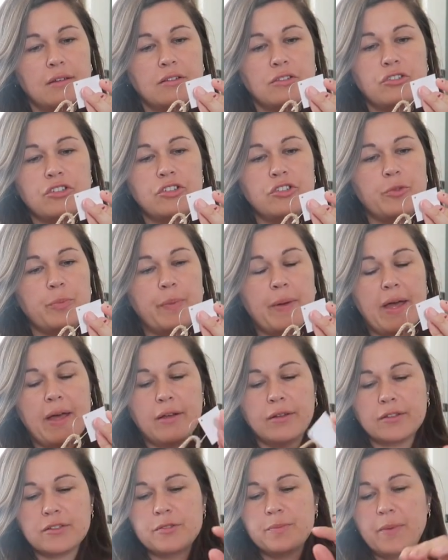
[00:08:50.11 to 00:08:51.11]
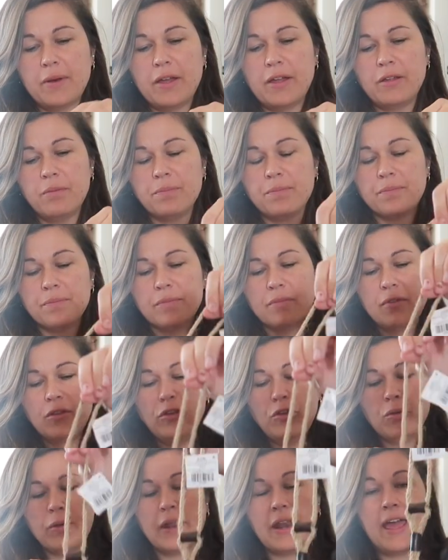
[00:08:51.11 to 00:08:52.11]
Just bells, but
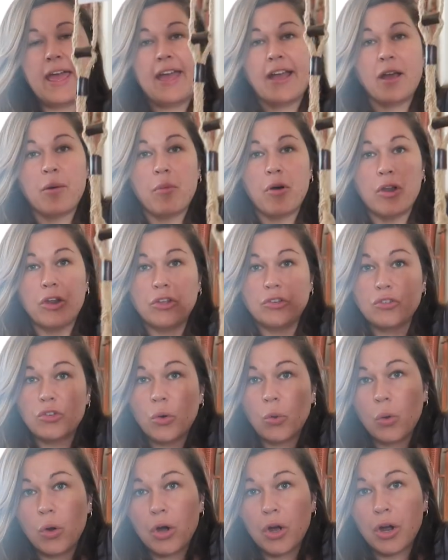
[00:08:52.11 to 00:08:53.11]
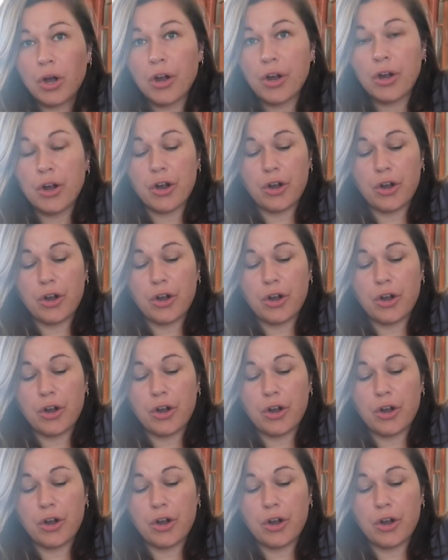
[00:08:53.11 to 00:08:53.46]
you can hang them on a door,